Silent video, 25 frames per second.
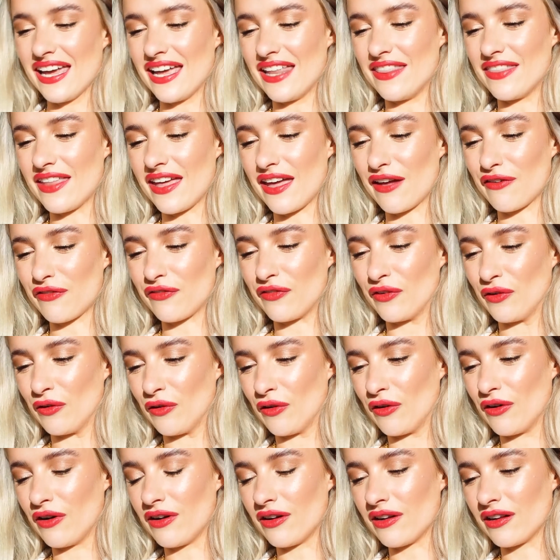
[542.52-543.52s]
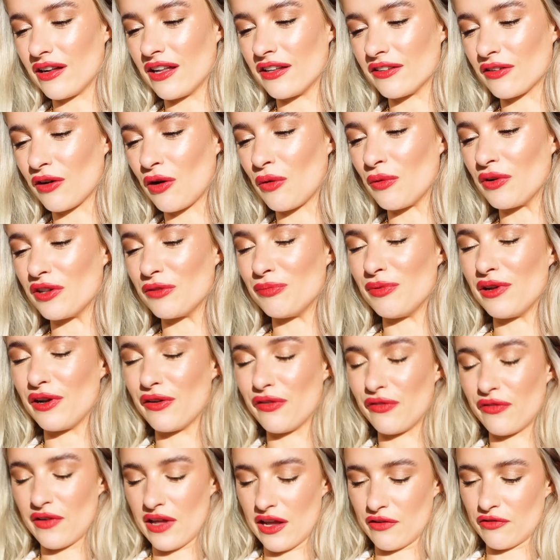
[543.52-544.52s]
and therefore has always been a
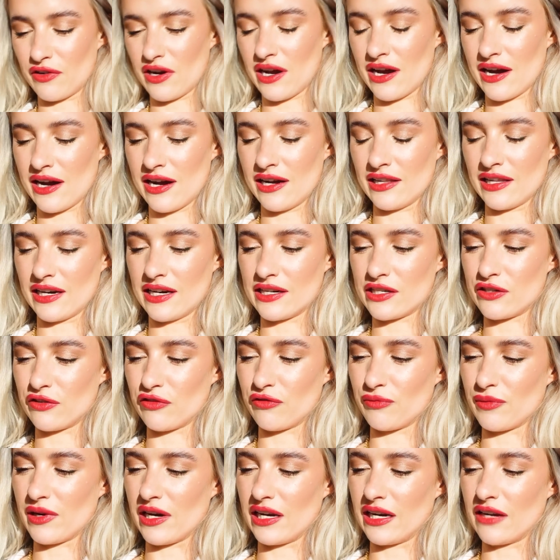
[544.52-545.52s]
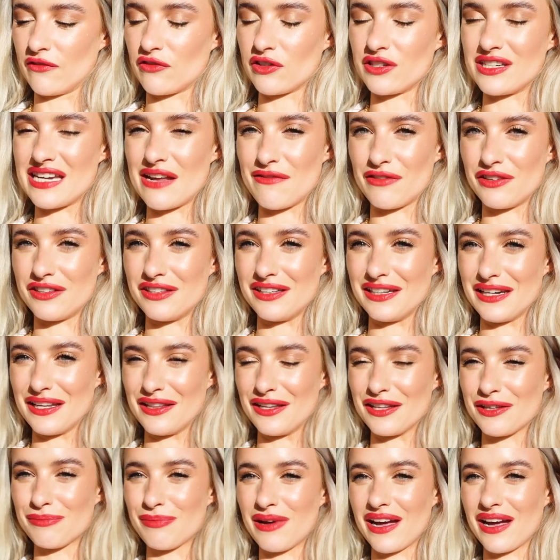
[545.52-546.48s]
favourite highlighter of mine. I've just never seen it in this